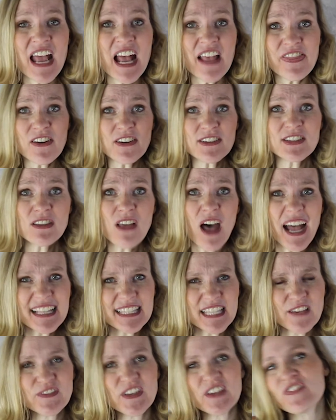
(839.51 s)
There's
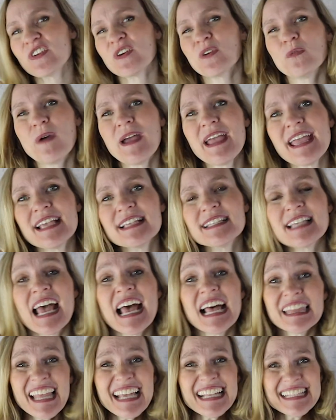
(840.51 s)
lots of different ways.
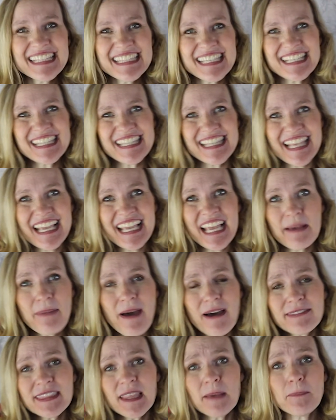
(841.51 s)
Let's just think
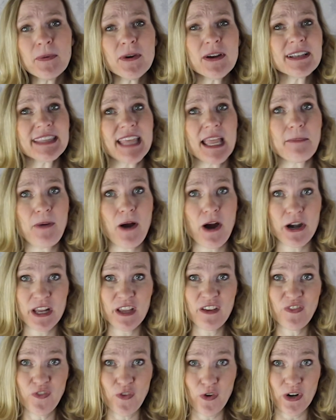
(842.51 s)
about the birthday party
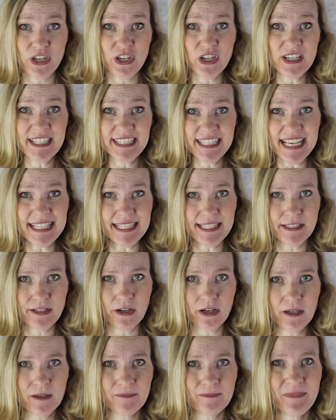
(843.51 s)
for your
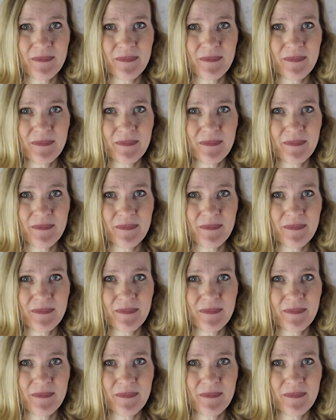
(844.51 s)
sister.